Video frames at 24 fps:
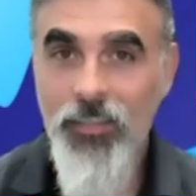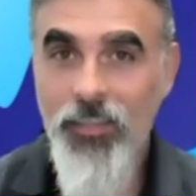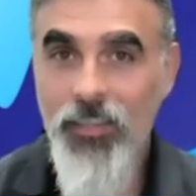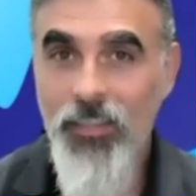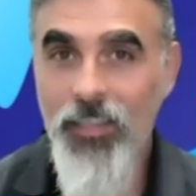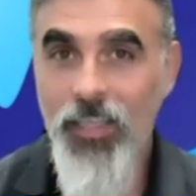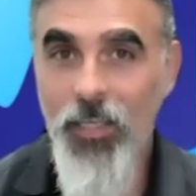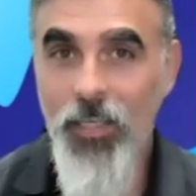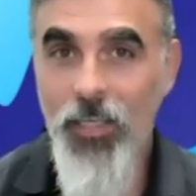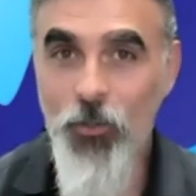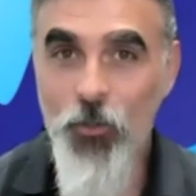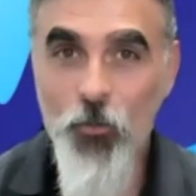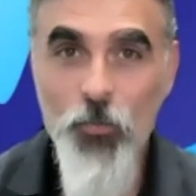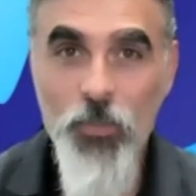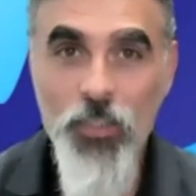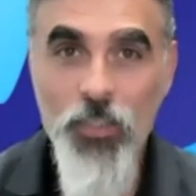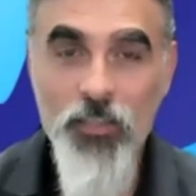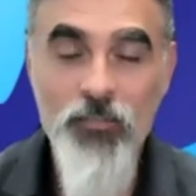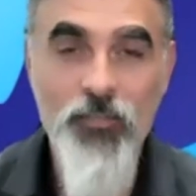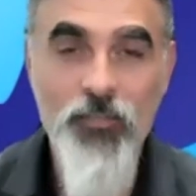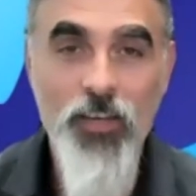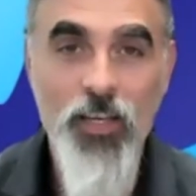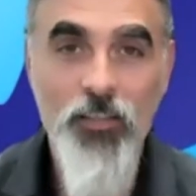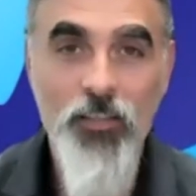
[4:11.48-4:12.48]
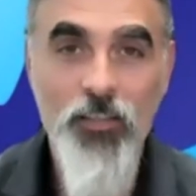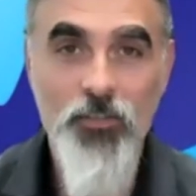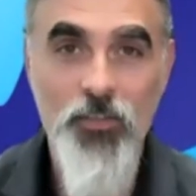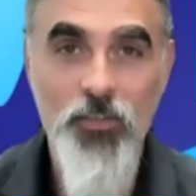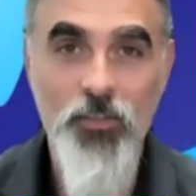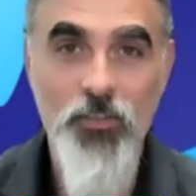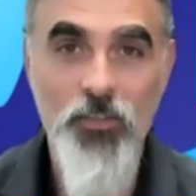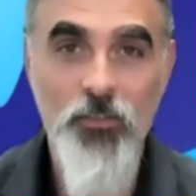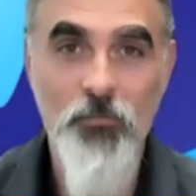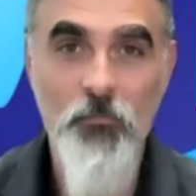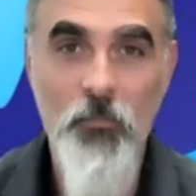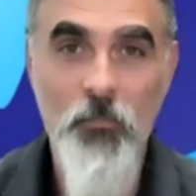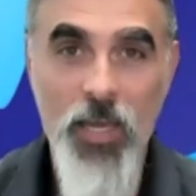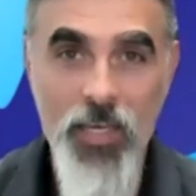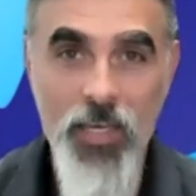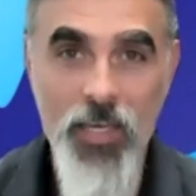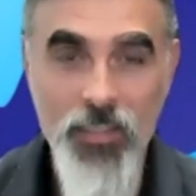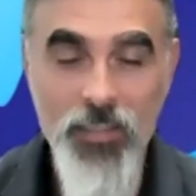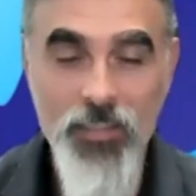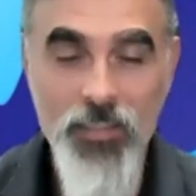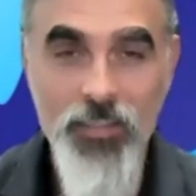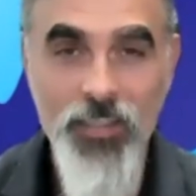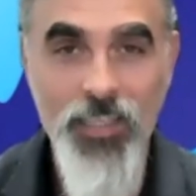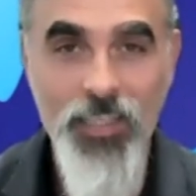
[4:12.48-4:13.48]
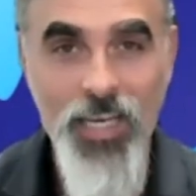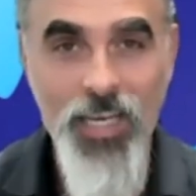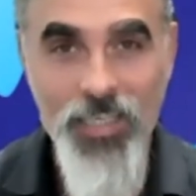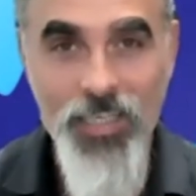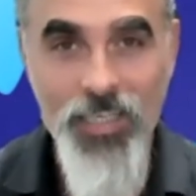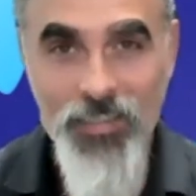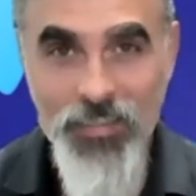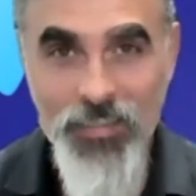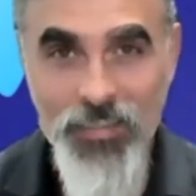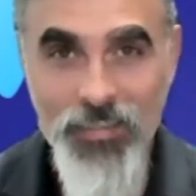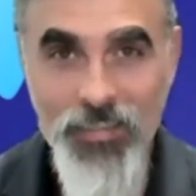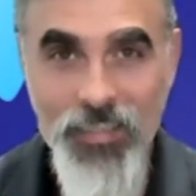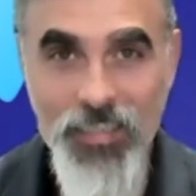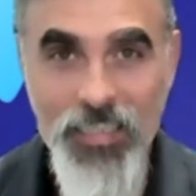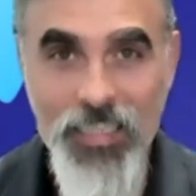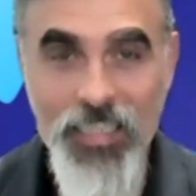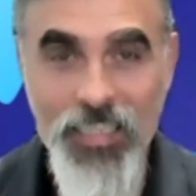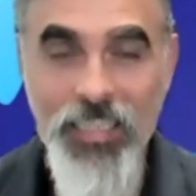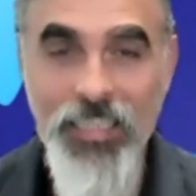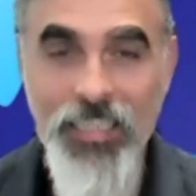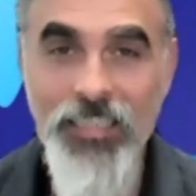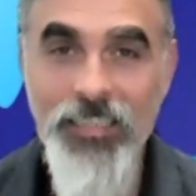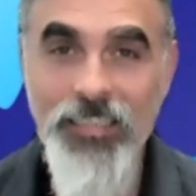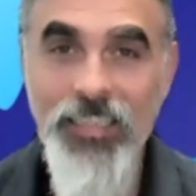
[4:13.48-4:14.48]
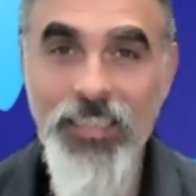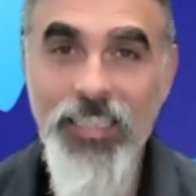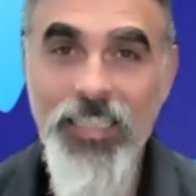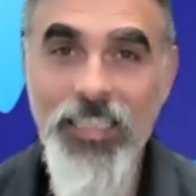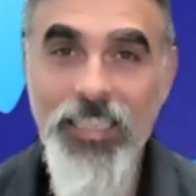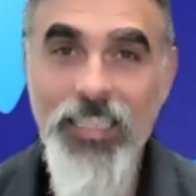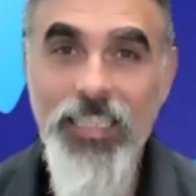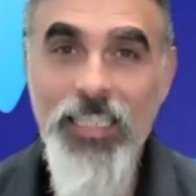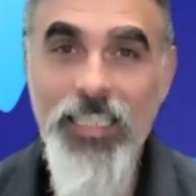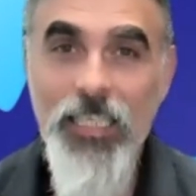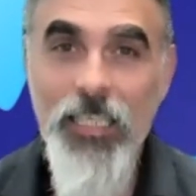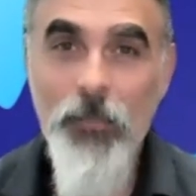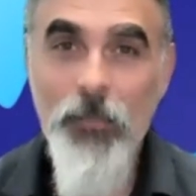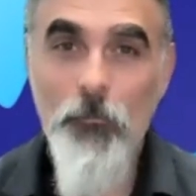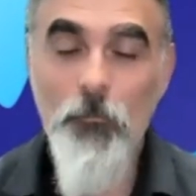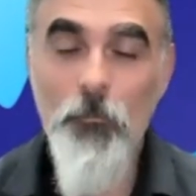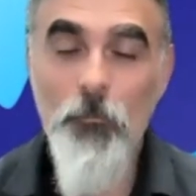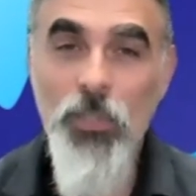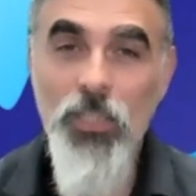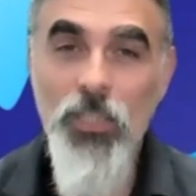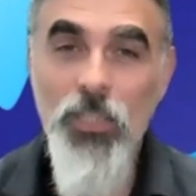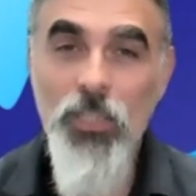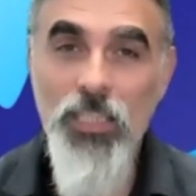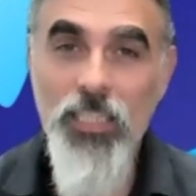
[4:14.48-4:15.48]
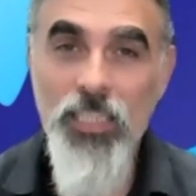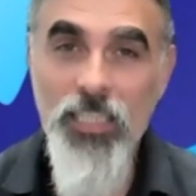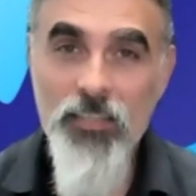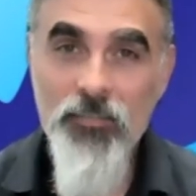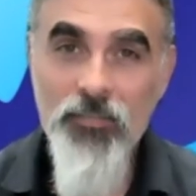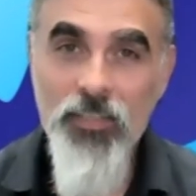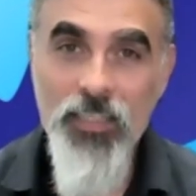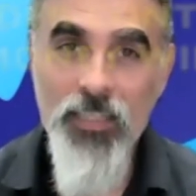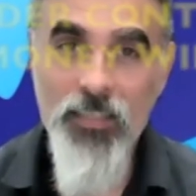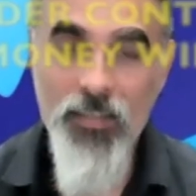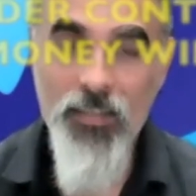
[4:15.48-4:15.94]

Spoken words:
that newbie investors make that I see is believing